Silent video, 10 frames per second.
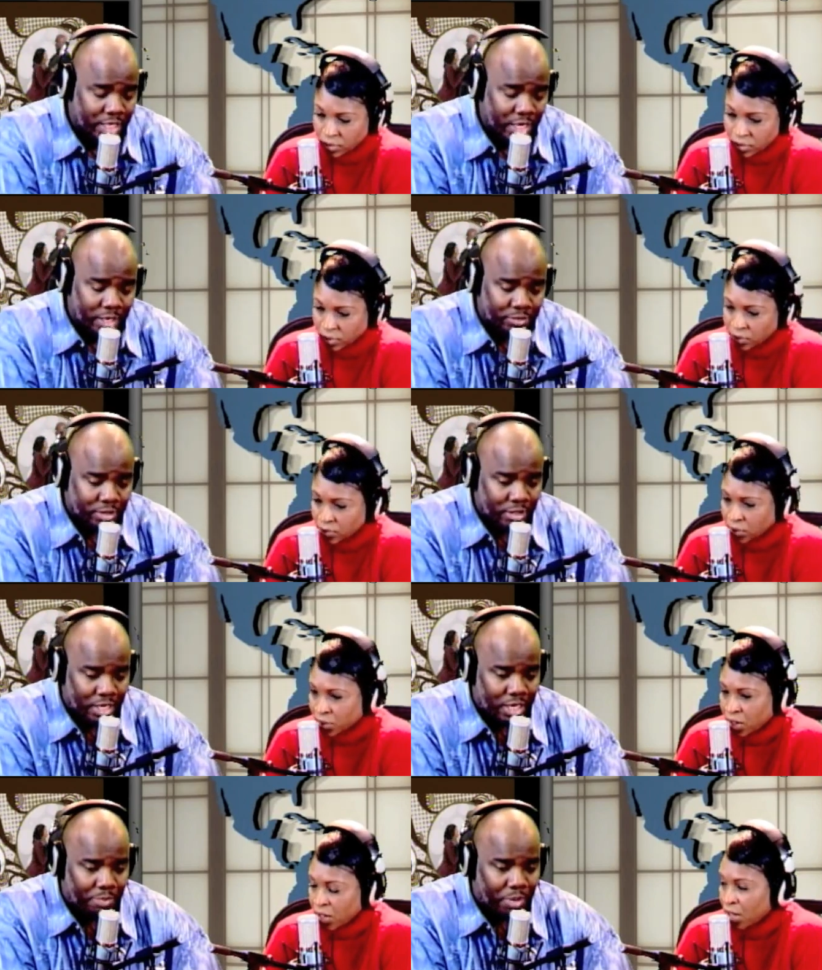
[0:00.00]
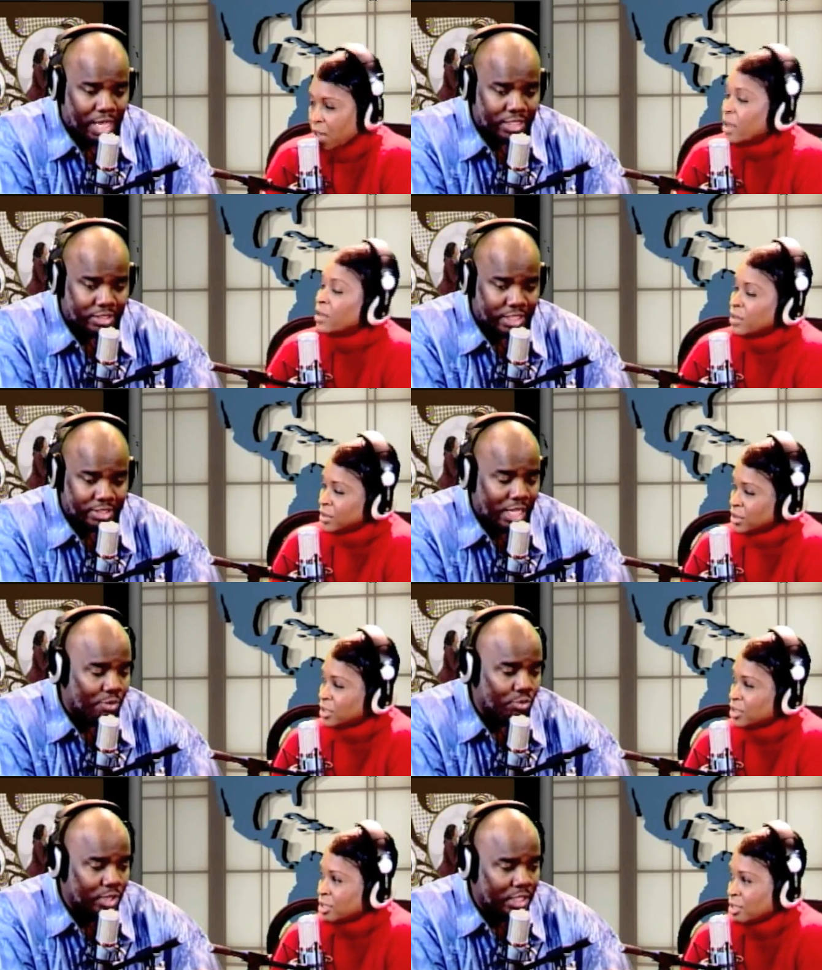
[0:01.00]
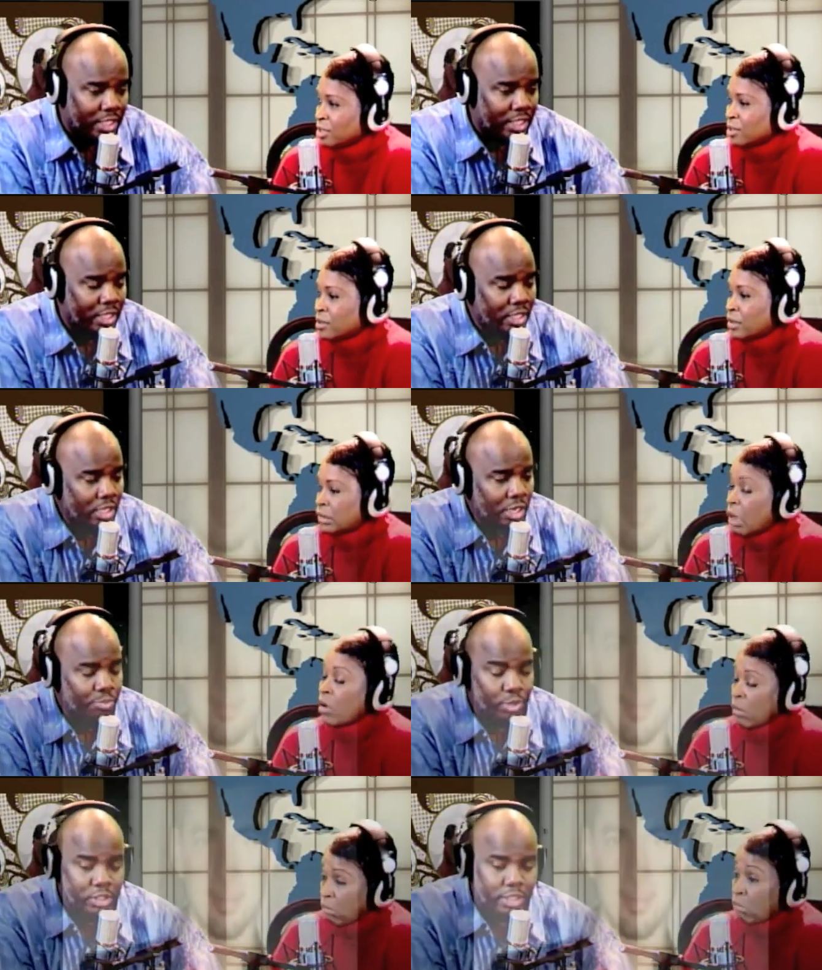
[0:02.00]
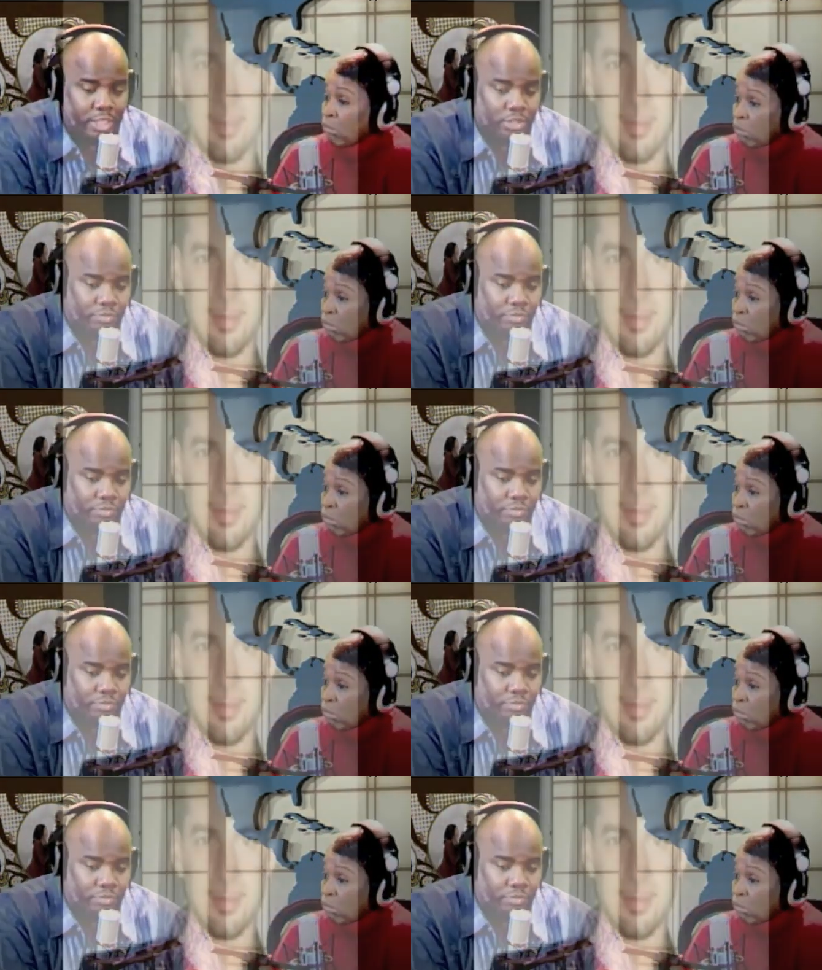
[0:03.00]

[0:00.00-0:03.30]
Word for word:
Speaker 1: comes to uh, politics. I really appreciate